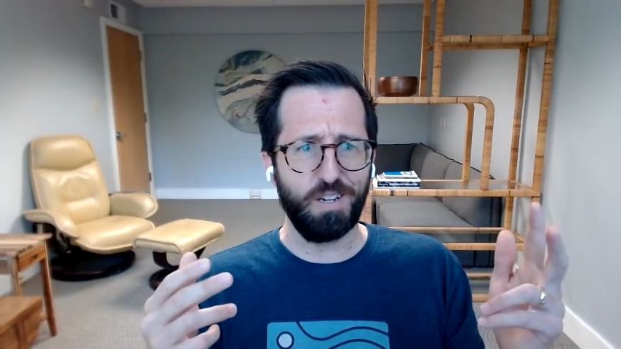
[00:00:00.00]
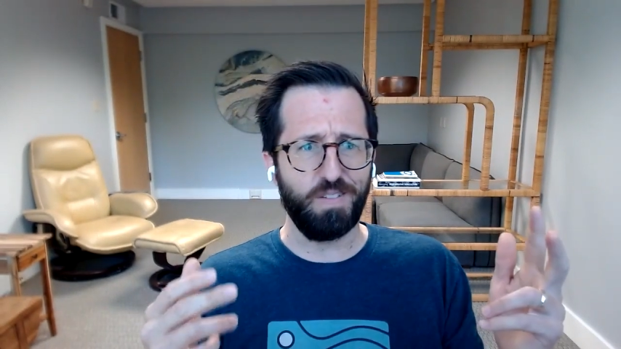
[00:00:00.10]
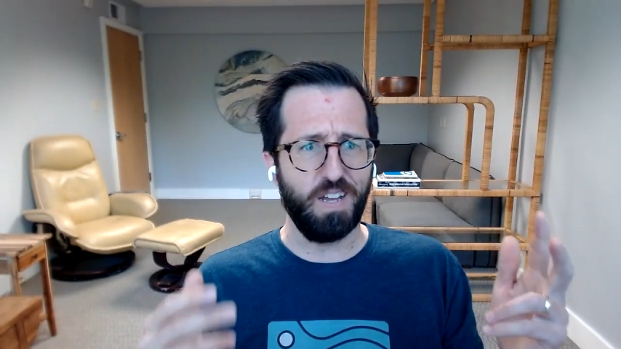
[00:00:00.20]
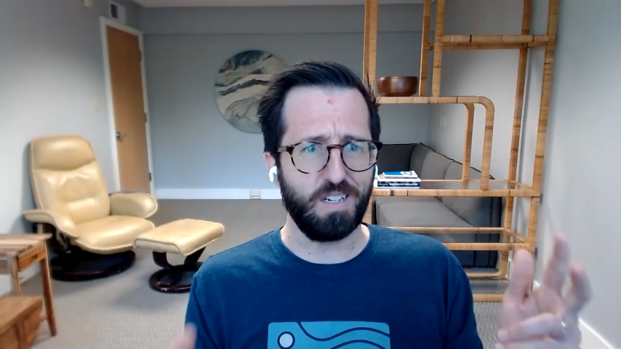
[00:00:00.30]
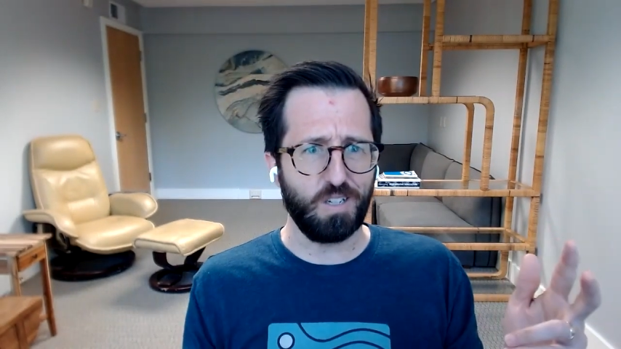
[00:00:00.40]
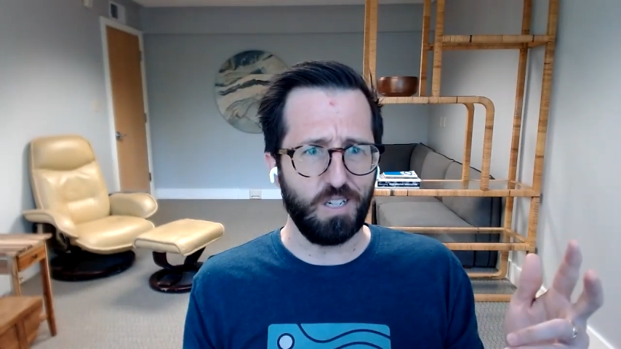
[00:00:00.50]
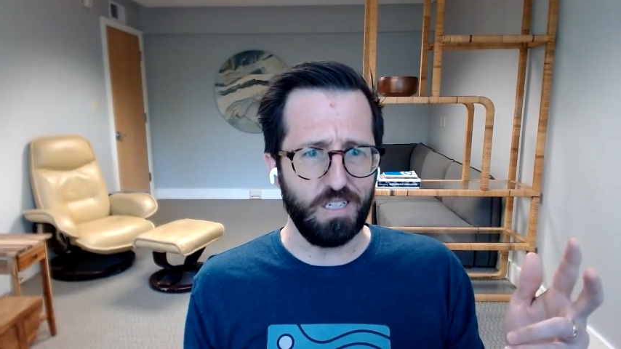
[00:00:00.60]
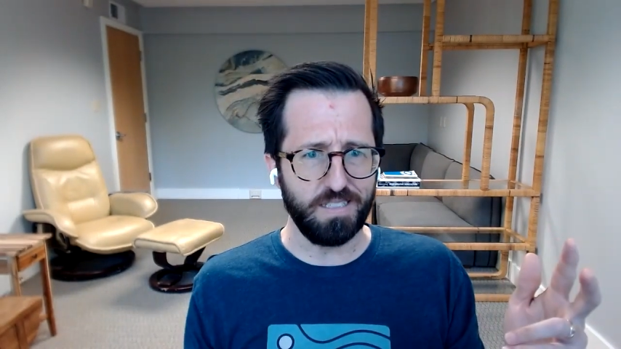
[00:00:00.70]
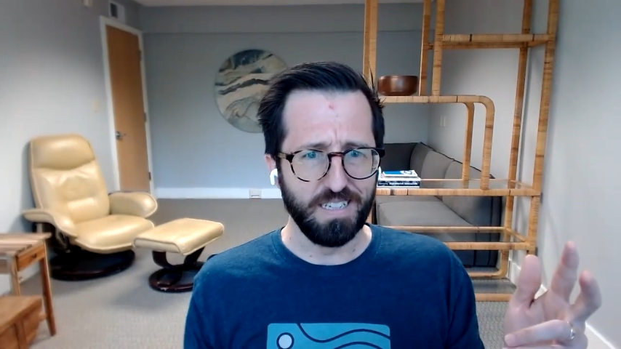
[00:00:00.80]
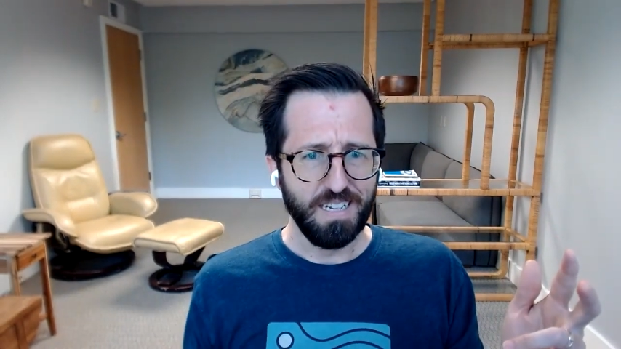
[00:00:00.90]
to fire an
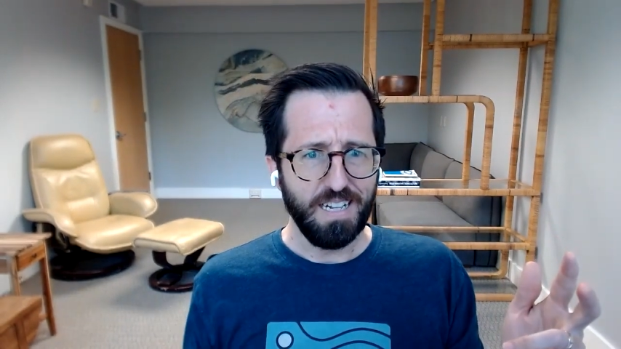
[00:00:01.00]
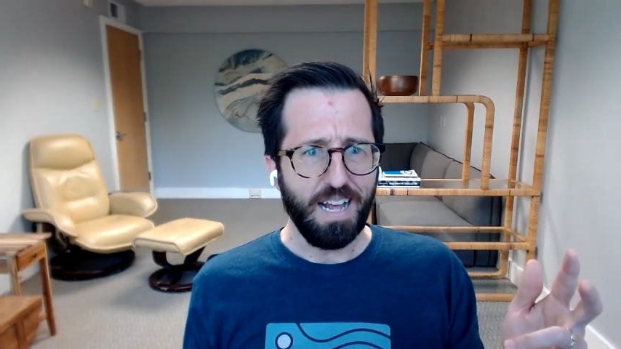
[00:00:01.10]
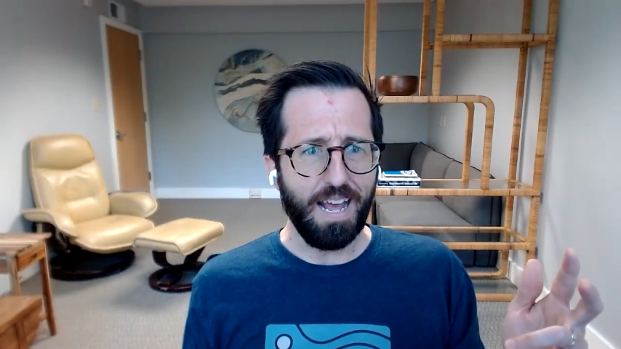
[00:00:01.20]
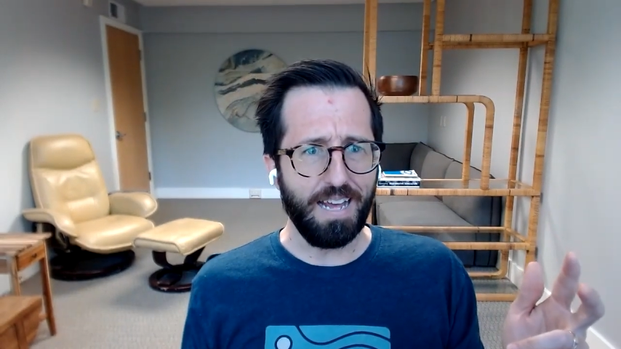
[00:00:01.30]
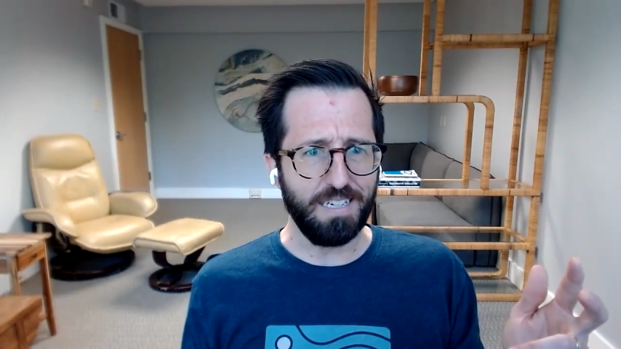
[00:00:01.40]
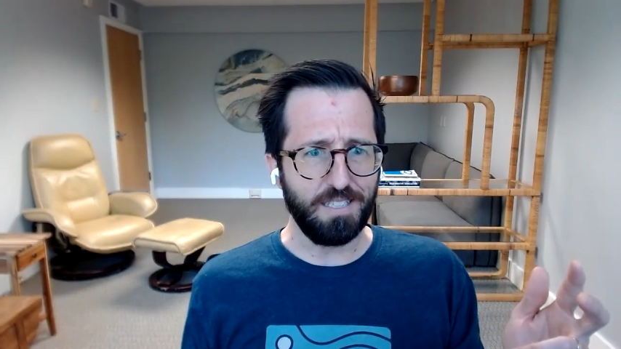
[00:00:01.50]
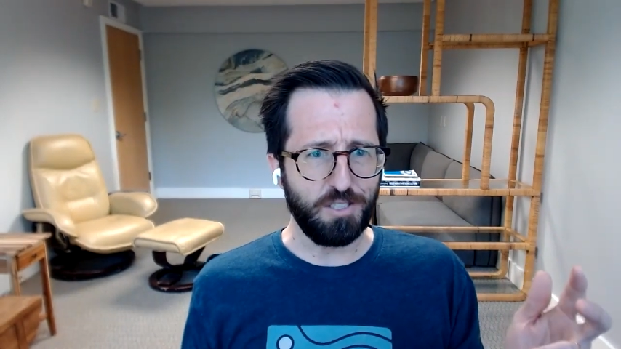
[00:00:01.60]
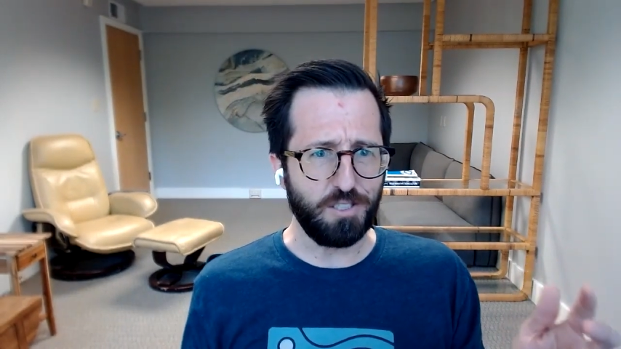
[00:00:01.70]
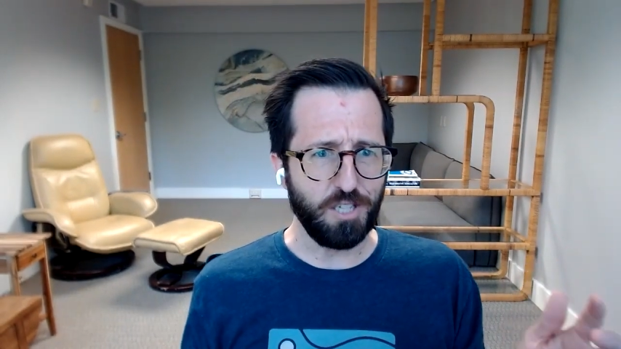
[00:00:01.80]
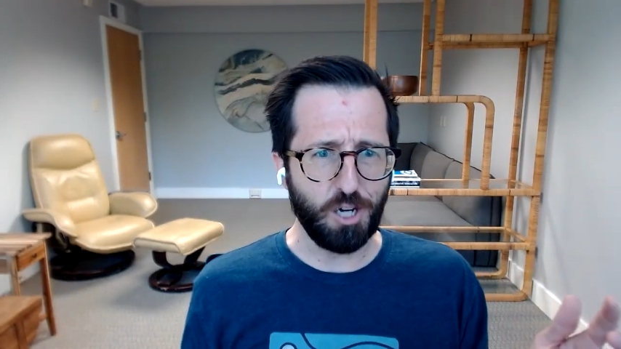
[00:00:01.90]
event called
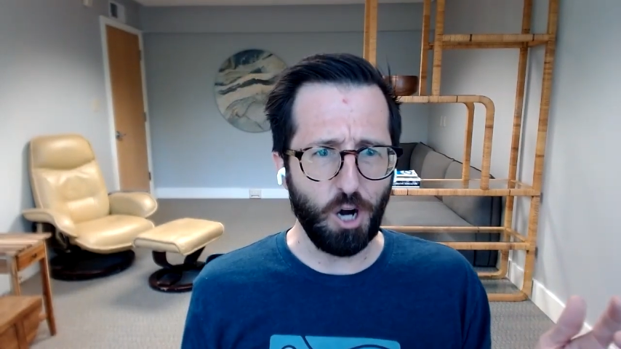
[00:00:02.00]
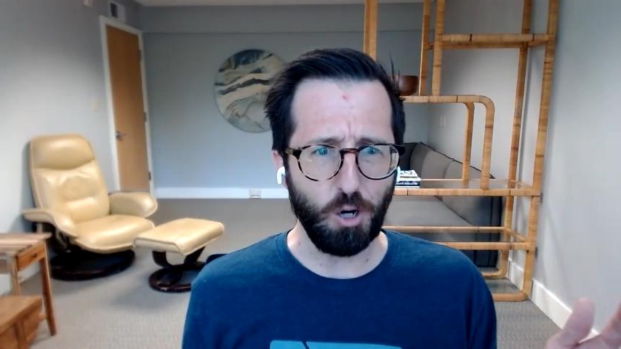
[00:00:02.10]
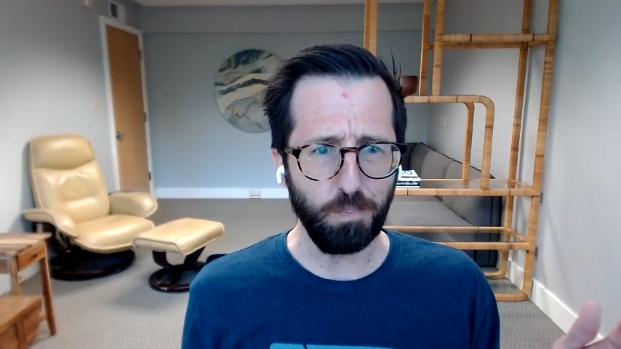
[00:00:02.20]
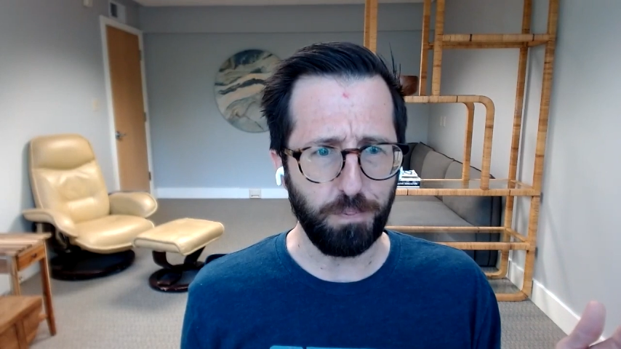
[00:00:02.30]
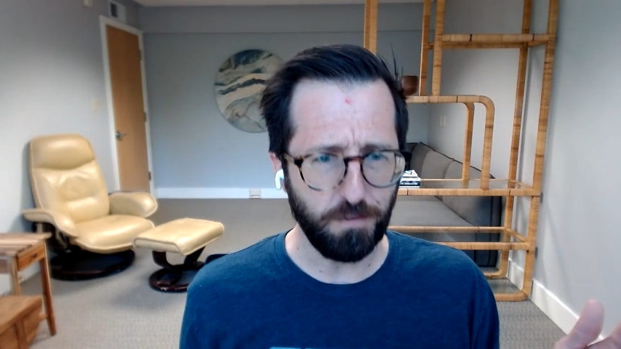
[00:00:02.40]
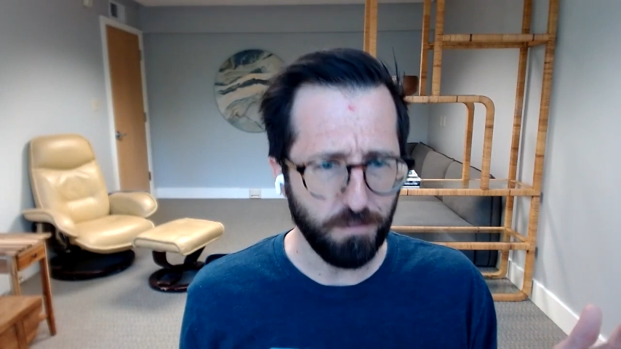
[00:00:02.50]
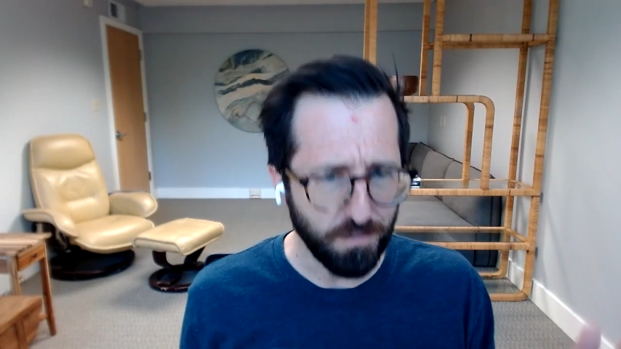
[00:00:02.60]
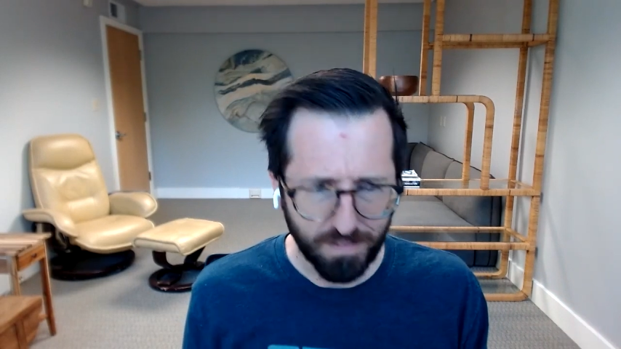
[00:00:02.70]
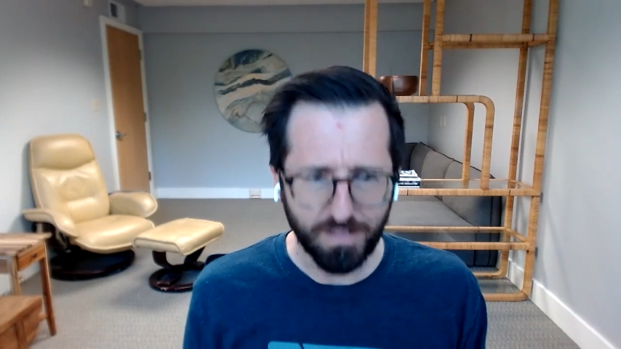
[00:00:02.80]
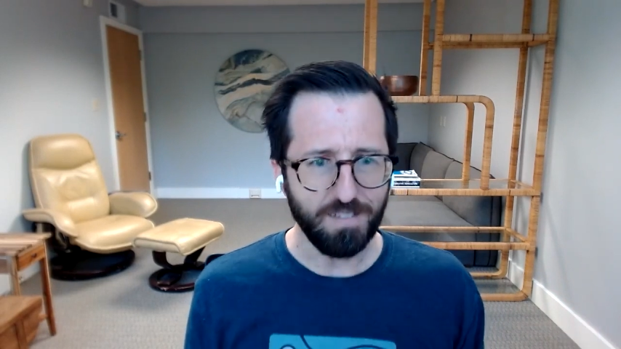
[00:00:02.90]
added to
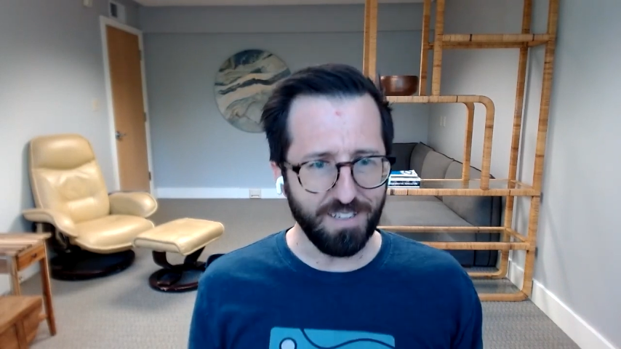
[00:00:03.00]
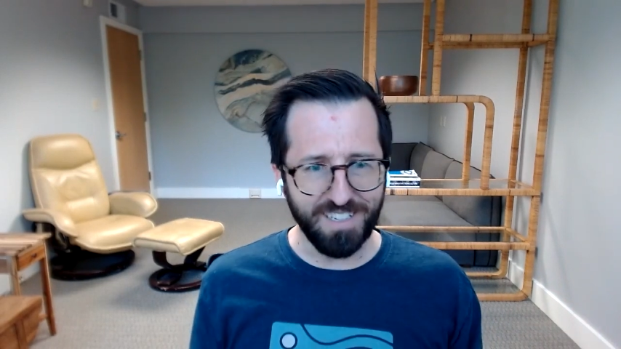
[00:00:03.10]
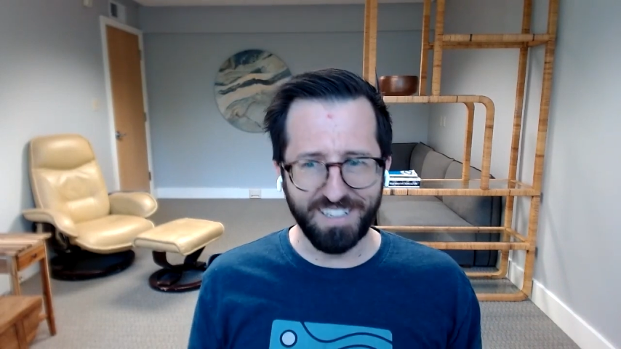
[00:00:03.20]
carp.